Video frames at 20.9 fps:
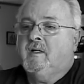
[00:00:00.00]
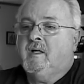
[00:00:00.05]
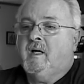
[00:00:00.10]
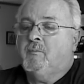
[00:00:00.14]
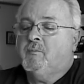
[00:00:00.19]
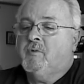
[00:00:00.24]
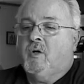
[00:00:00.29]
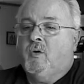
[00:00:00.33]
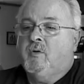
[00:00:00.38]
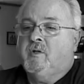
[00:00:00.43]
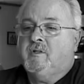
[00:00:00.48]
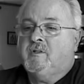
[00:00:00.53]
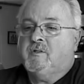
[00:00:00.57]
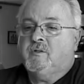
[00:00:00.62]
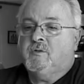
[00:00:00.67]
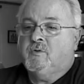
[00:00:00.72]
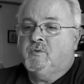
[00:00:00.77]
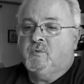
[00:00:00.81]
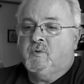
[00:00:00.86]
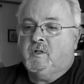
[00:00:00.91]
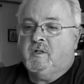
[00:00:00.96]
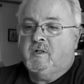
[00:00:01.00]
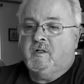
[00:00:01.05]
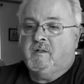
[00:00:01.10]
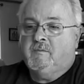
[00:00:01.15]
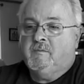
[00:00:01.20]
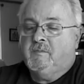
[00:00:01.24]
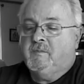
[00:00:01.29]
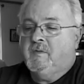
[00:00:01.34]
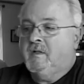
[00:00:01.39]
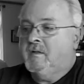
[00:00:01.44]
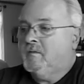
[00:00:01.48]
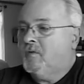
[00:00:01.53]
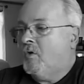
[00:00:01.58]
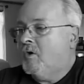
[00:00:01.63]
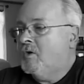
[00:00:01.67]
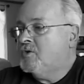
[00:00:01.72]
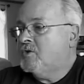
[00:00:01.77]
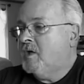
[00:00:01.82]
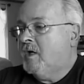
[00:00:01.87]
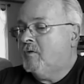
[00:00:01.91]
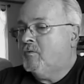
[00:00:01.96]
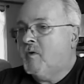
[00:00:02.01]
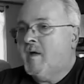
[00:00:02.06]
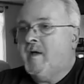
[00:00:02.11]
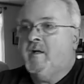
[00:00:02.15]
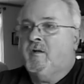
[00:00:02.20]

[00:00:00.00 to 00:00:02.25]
and I'm going to uh, R.J.